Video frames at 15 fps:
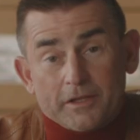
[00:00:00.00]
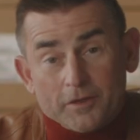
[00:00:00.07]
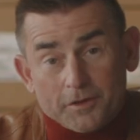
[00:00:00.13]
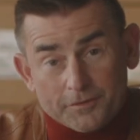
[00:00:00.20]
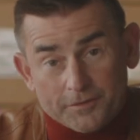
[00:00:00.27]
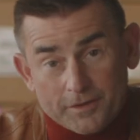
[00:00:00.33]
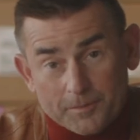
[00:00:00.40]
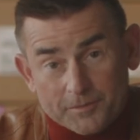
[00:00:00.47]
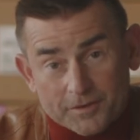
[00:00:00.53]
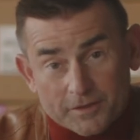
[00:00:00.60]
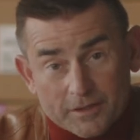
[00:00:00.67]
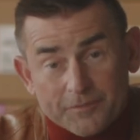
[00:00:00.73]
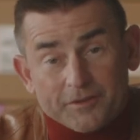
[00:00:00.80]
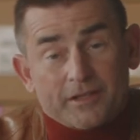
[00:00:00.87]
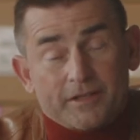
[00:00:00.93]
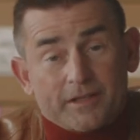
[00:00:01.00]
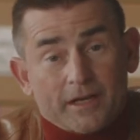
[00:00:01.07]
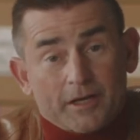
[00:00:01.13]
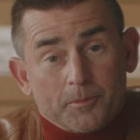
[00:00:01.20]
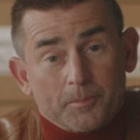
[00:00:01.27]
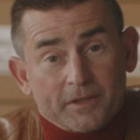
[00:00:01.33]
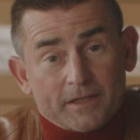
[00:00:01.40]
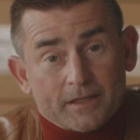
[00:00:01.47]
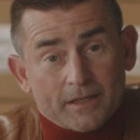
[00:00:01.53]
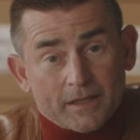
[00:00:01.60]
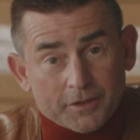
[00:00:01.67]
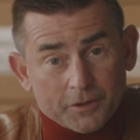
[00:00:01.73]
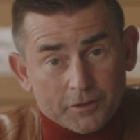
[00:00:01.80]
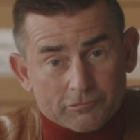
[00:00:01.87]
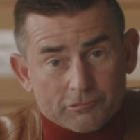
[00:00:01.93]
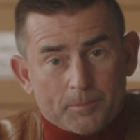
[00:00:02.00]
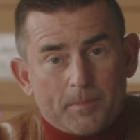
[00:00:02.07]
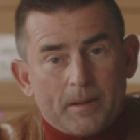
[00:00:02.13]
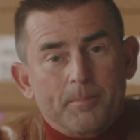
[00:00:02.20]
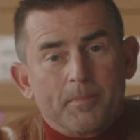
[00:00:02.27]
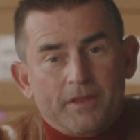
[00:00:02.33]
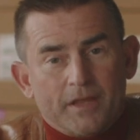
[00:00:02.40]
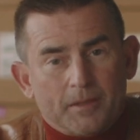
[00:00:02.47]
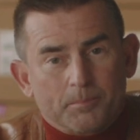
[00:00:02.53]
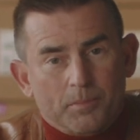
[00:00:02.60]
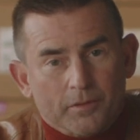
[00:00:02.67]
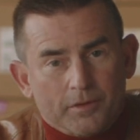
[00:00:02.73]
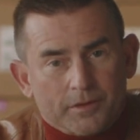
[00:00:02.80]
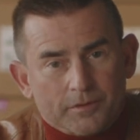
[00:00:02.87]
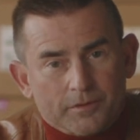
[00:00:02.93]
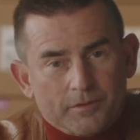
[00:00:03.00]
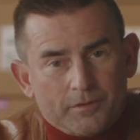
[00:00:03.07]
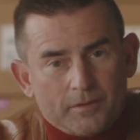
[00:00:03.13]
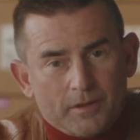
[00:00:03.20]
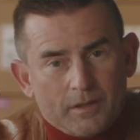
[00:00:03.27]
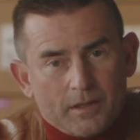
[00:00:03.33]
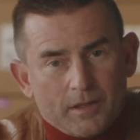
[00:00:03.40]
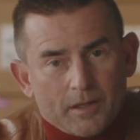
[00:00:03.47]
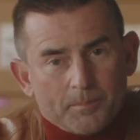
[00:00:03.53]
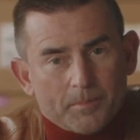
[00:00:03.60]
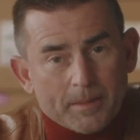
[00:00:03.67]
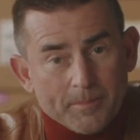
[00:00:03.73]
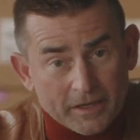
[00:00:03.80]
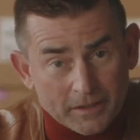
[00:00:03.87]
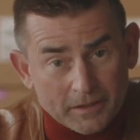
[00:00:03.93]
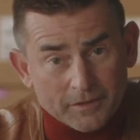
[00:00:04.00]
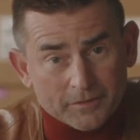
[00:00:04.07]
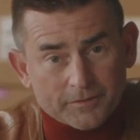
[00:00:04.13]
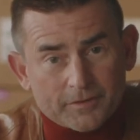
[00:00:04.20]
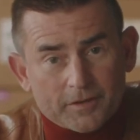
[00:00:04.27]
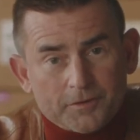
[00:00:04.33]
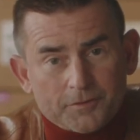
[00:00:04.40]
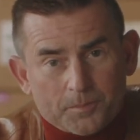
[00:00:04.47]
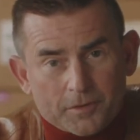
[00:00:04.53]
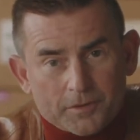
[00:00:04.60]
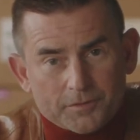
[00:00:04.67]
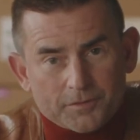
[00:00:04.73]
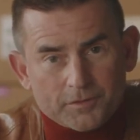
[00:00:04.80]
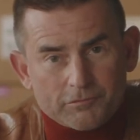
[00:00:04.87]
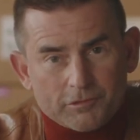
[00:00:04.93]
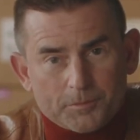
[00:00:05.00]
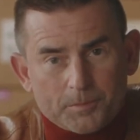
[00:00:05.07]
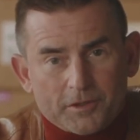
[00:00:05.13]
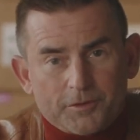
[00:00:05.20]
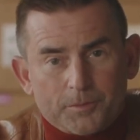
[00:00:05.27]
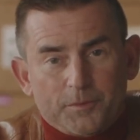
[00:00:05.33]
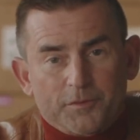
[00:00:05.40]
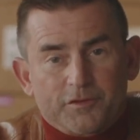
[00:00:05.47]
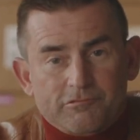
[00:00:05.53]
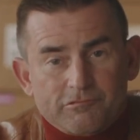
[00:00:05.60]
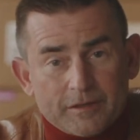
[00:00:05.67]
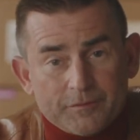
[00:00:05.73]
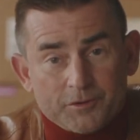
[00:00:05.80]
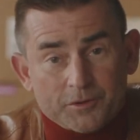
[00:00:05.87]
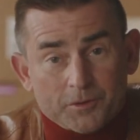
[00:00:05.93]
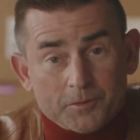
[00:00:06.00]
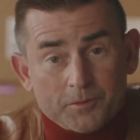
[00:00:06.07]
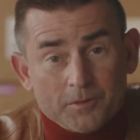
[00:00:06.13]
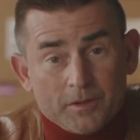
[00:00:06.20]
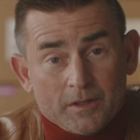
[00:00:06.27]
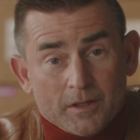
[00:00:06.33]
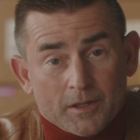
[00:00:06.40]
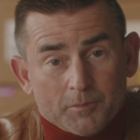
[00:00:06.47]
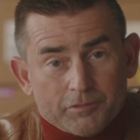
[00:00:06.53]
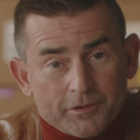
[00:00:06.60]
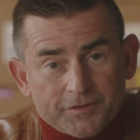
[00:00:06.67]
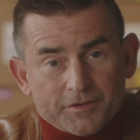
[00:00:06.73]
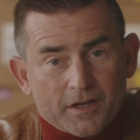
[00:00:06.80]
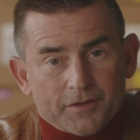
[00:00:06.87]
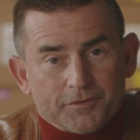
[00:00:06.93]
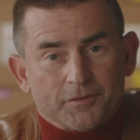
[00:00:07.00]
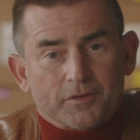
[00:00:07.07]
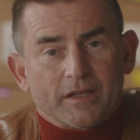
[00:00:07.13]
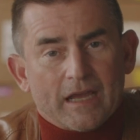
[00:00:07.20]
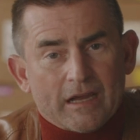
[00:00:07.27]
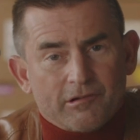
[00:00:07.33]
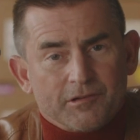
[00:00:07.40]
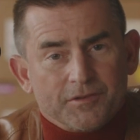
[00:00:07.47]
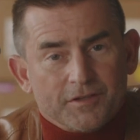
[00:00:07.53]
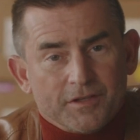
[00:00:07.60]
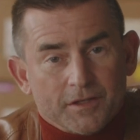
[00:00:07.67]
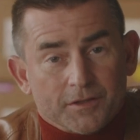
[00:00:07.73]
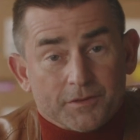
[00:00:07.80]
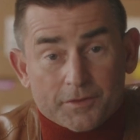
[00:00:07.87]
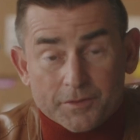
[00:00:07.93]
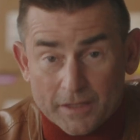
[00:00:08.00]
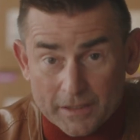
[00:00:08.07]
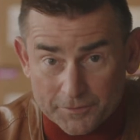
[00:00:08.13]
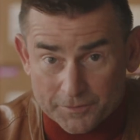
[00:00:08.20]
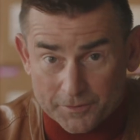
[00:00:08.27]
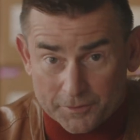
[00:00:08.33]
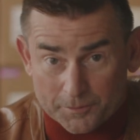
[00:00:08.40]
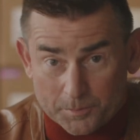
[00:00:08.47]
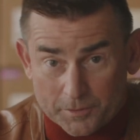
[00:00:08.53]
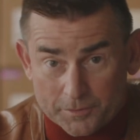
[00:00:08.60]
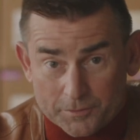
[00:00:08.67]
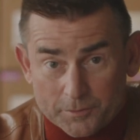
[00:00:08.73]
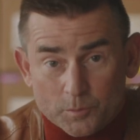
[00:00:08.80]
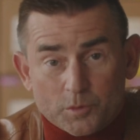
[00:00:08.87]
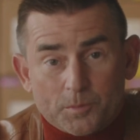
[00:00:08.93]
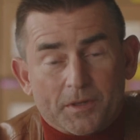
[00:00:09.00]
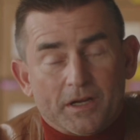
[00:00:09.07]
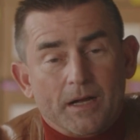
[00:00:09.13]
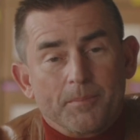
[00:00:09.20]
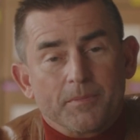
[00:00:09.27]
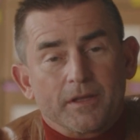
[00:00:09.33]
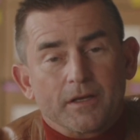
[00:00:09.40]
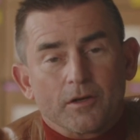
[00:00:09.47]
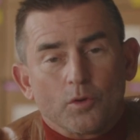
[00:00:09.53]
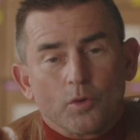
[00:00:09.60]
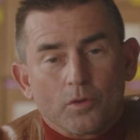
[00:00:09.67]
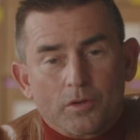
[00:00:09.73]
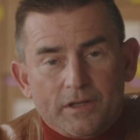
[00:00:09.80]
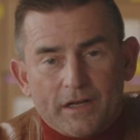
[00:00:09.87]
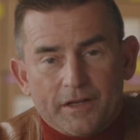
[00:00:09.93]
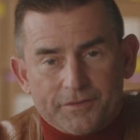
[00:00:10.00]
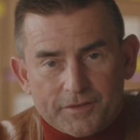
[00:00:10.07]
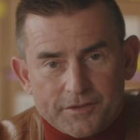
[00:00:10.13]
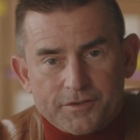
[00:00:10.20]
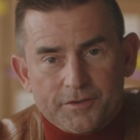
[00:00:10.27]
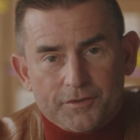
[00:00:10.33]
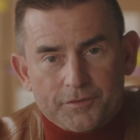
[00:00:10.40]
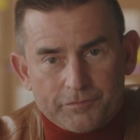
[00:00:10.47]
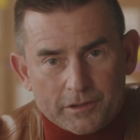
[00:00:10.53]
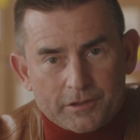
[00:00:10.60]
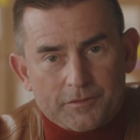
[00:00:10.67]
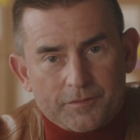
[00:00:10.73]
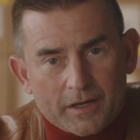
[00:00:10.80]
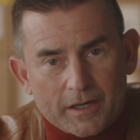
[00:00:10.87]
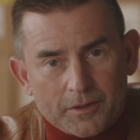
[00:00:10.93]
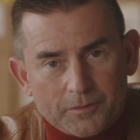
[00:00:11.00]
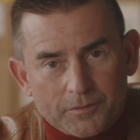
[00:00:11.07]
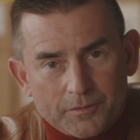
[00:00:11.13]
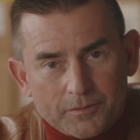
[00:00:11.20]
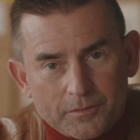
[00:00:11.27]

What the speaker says: not seem significant now, but I'd like you to remember that point. By making a salesperson responsible for revenue, Prince Castle guaranteed that that salesperson would become their organization's front of house.